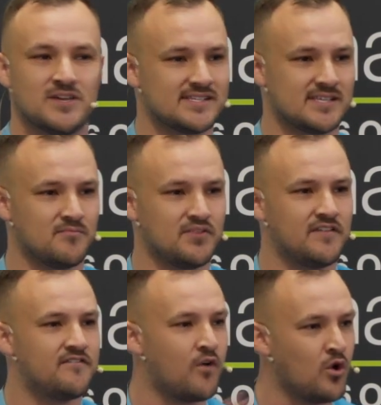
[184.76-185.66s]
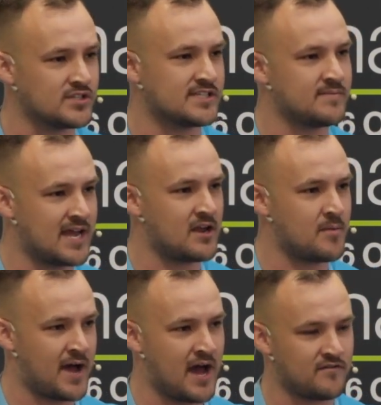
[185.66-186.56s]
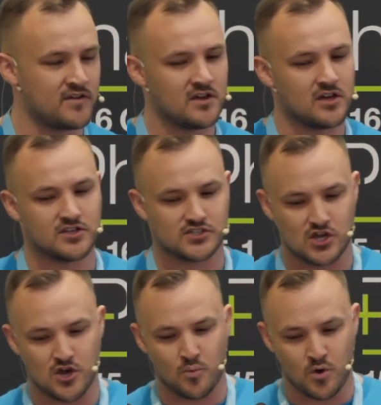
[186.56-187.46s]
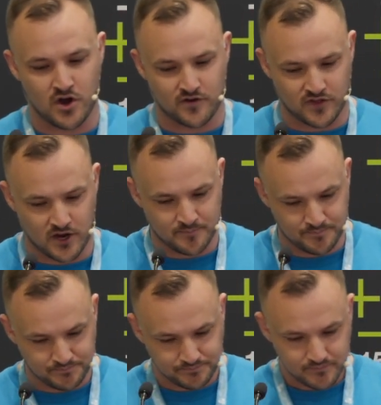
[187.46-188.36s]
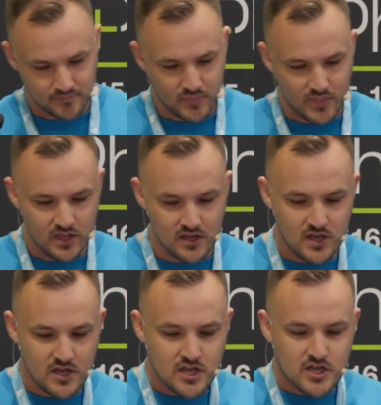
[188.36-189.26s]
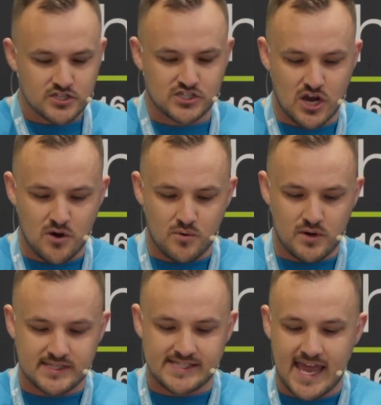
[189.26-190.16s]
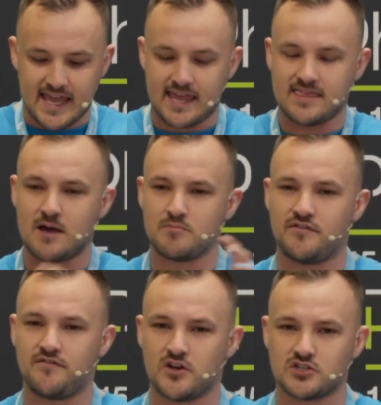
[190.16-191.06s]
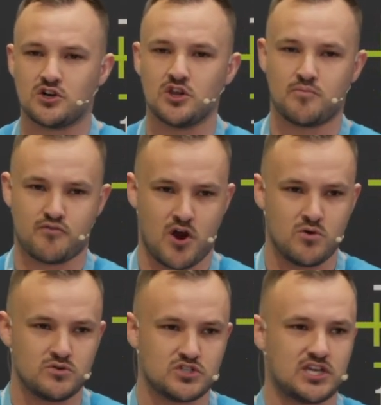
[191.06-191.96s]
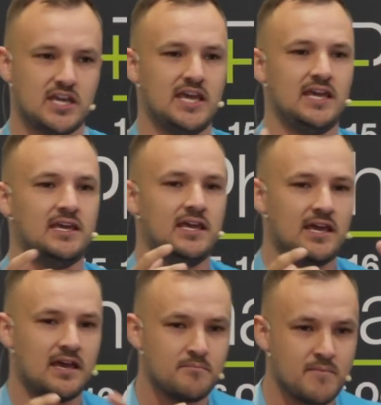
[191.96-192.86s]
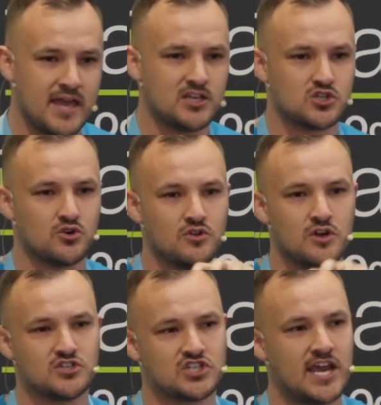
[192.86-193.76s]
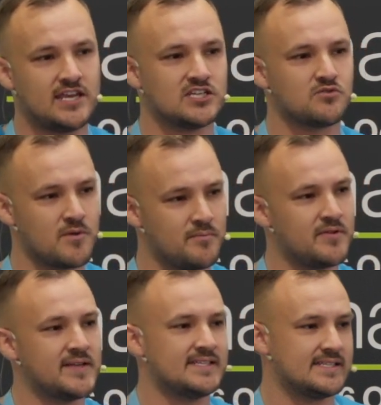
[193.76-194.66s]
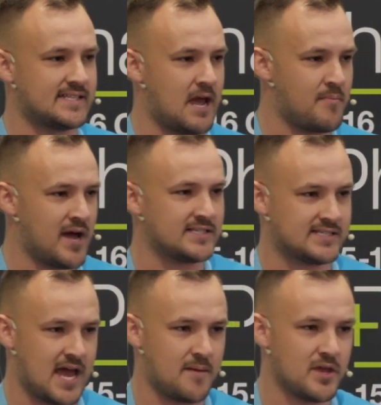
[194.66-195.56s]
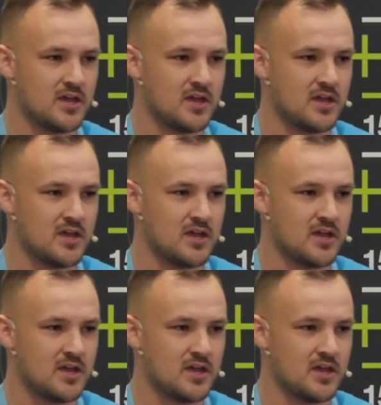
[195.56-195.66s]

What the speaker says: that simply forced him down a path and a certain workflow. So taking that methodical approach, he made sure those changes were implemented step by step.